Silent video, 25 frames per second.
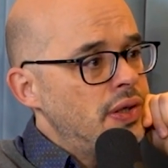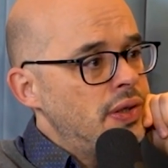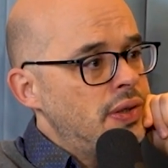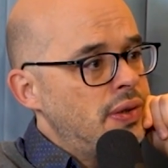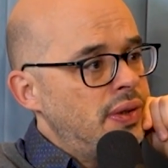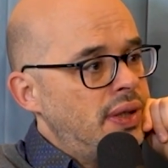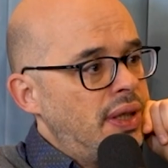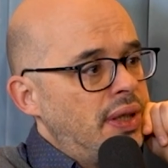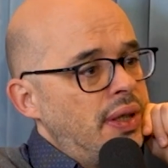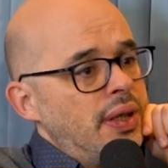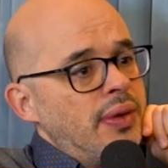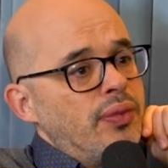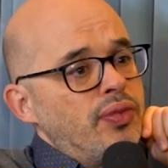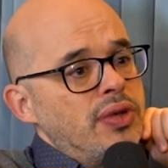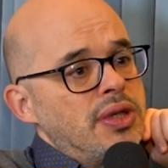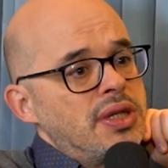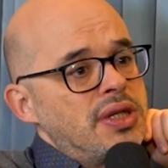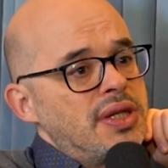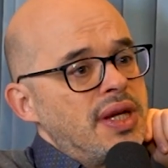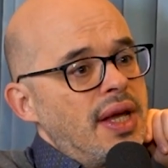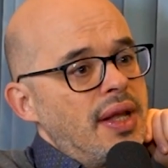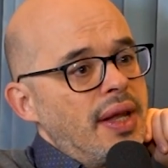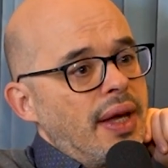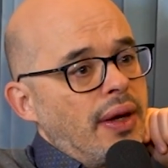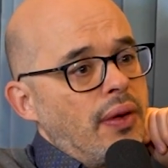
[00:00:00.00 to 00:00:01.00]
So then they would
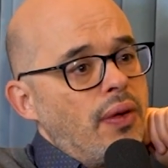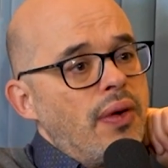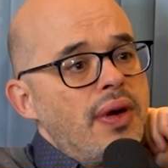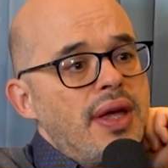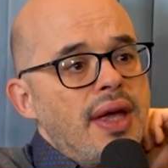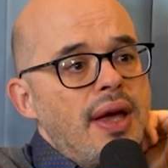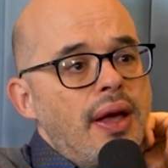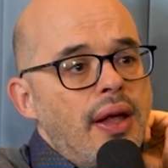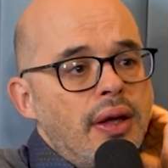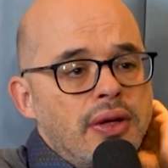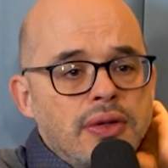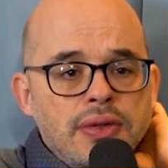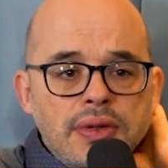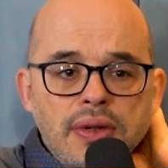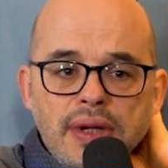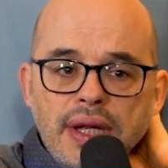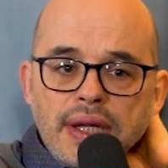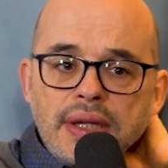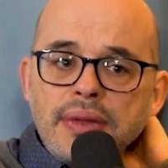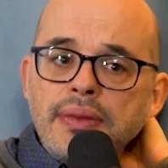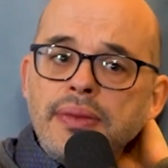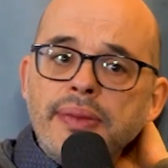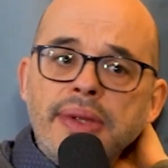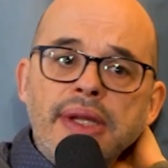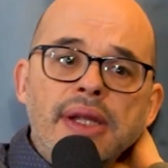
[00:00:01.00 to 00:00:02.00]
say like, oh yeah, so
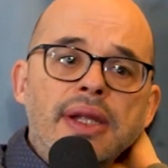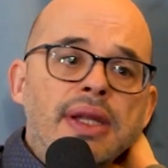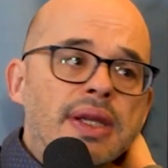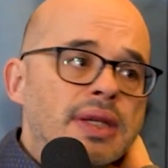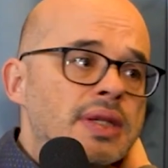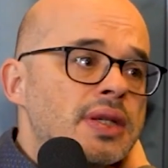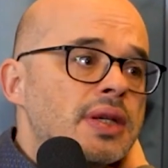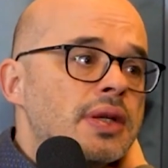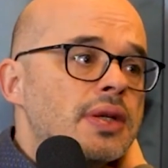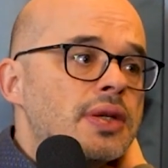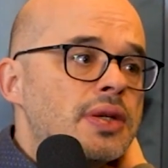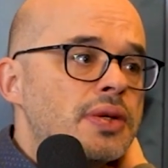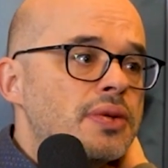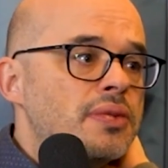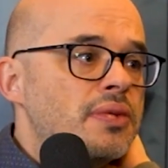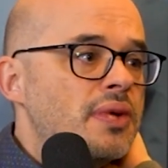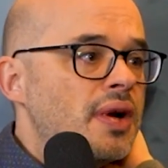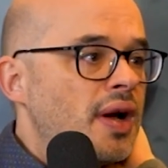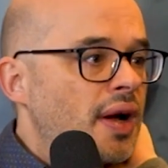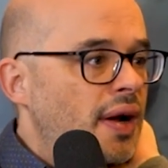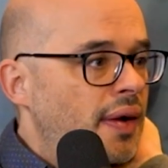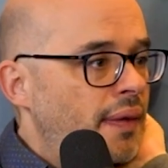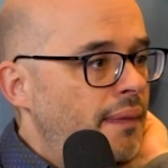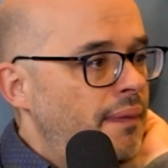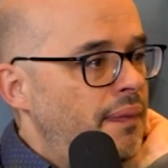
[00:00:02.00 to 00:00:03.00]
let me listen
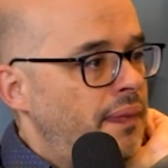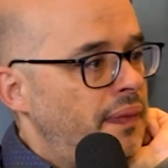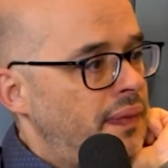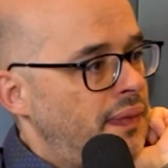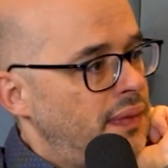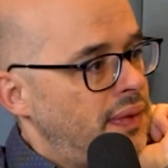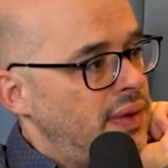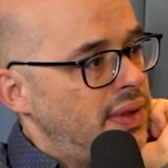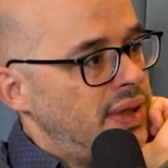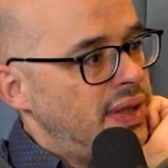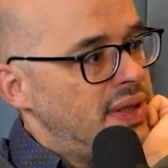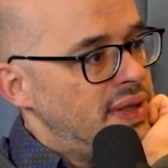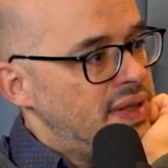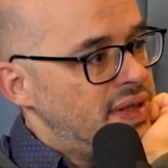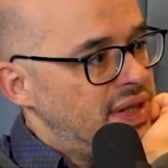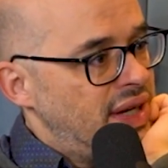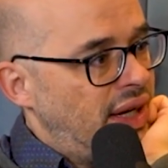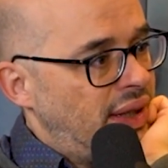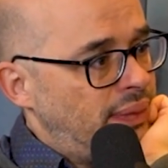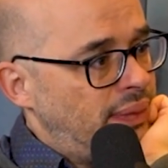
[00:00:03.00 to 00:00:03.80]
to these